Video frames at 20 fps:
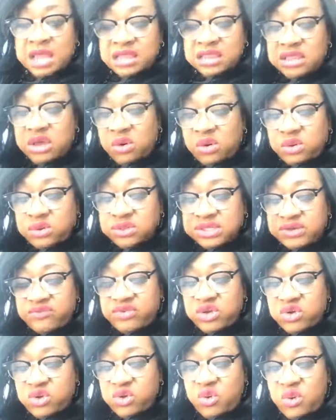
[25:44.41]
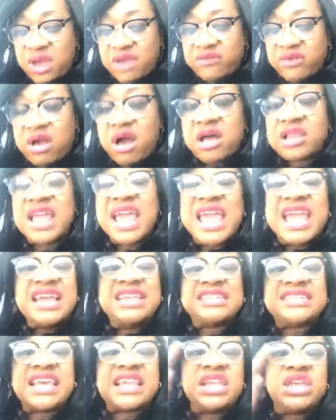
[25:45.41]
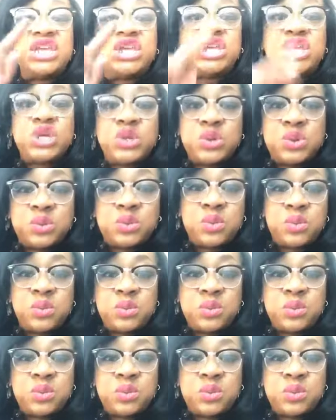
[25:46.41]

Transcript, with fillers: those of you who have called, he said, you,